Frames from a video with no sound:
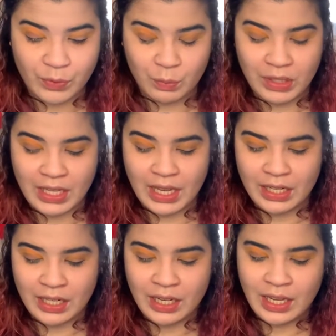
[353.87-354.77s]
We
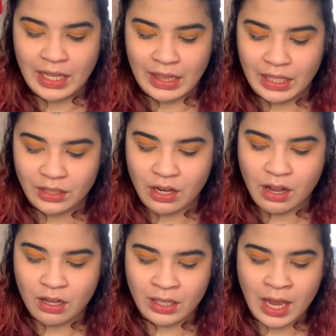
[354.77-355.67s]
get Lin
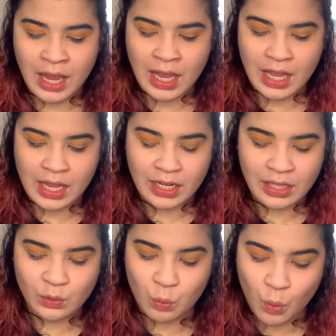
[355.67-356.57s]
Kong and
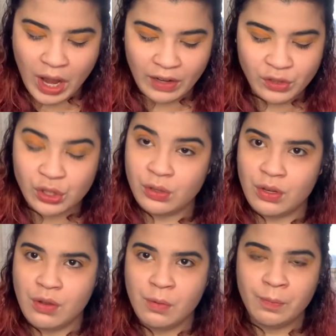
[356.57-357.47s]
his wife,
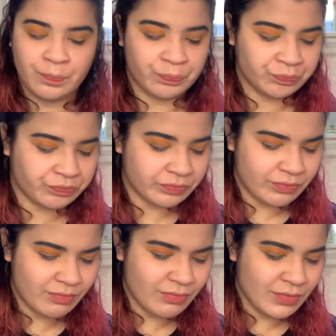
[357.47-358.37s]
Shuyu.
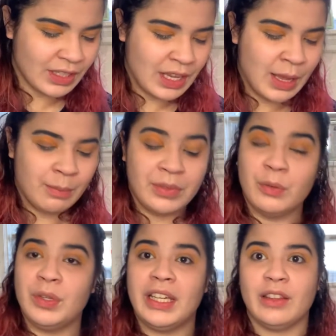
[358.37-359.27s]
But
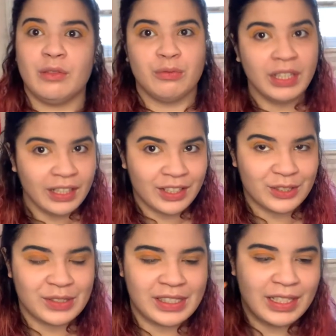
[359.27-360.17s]
then we get the really
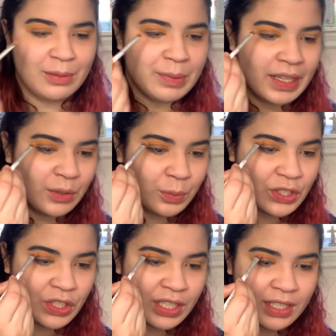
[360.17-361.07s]
interesting bit,
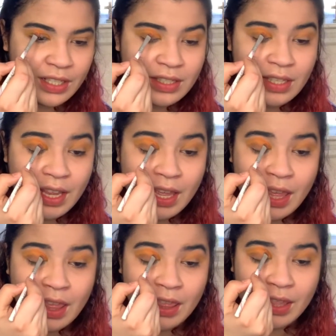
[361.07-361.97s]
which is
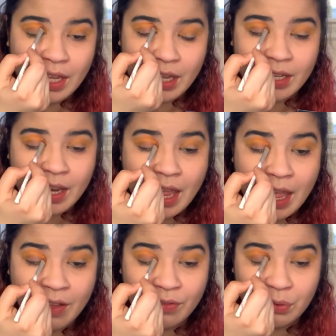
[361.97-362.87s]
that
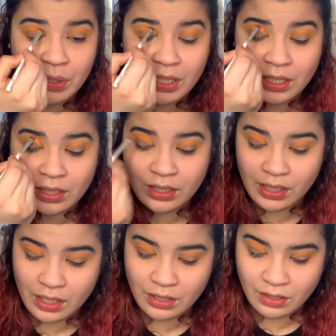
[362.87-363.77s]
every
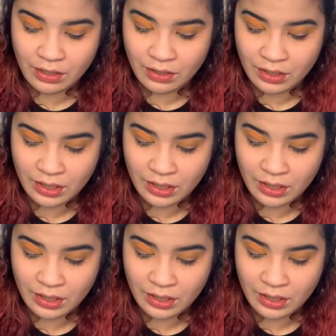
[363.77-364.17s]
year,